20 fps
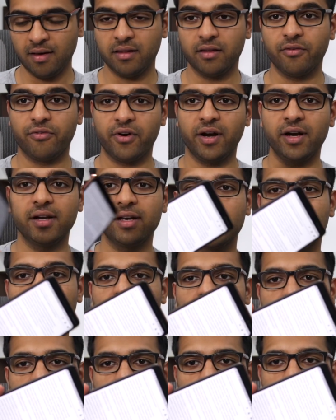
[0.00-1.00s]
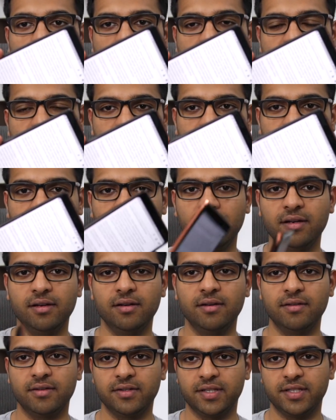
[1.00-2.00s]
The front is all
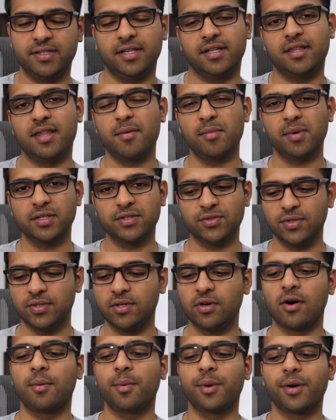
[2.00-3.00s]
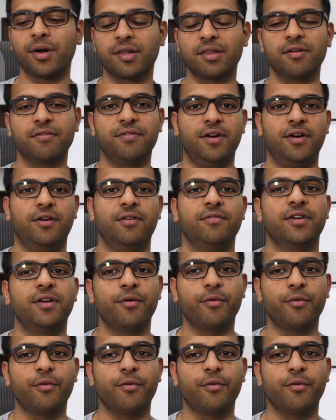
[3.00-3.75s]
screen. There's nothing much to talk about at the front of the